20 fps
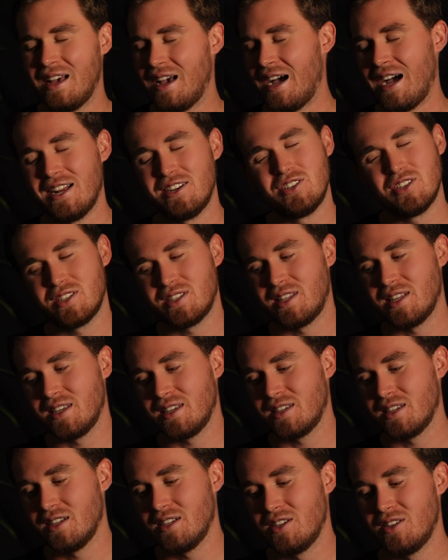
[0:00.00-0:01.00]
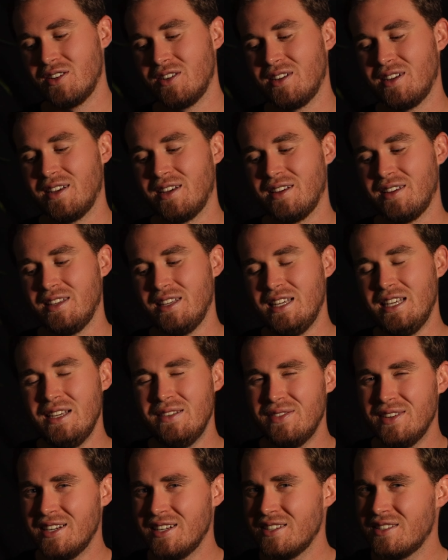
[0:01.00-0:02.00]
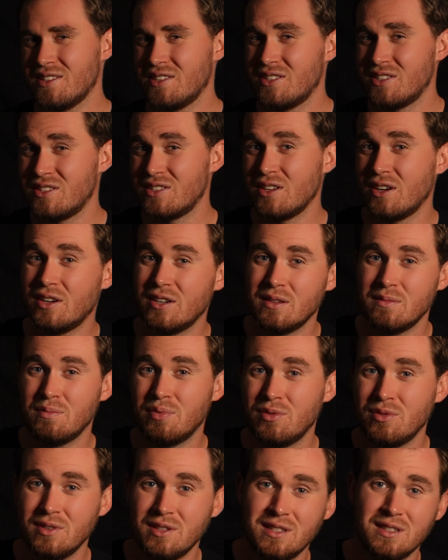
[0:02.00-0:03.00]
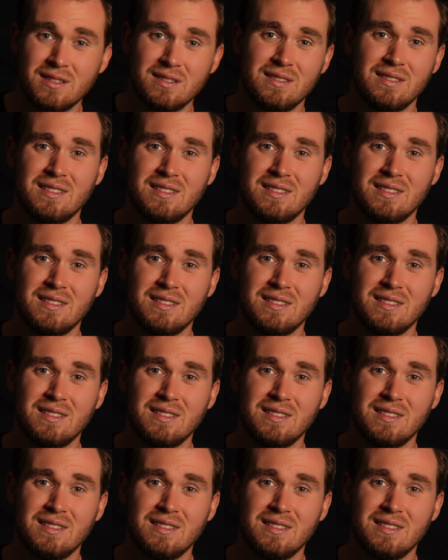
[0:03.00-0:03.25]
I just think, even as a starting point,